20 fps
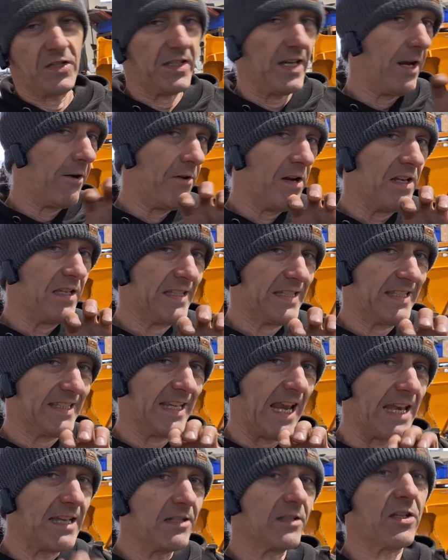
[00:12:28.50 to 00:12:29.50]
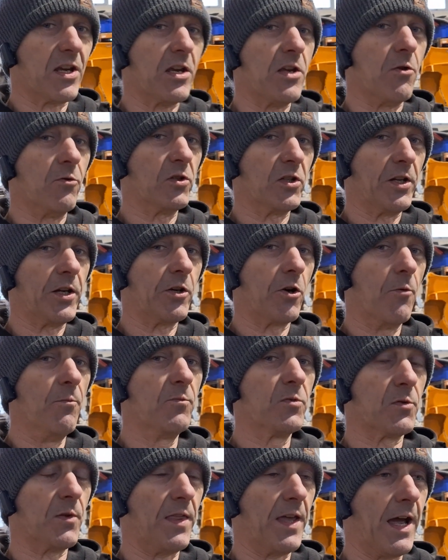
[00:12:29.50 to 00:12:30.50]
steering centre usually
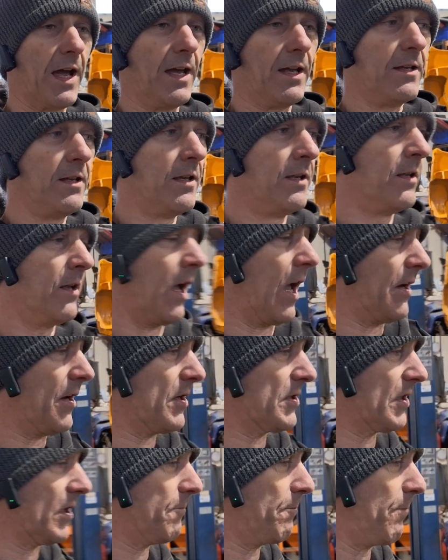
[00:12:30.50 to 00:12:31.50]
comes with that, and as a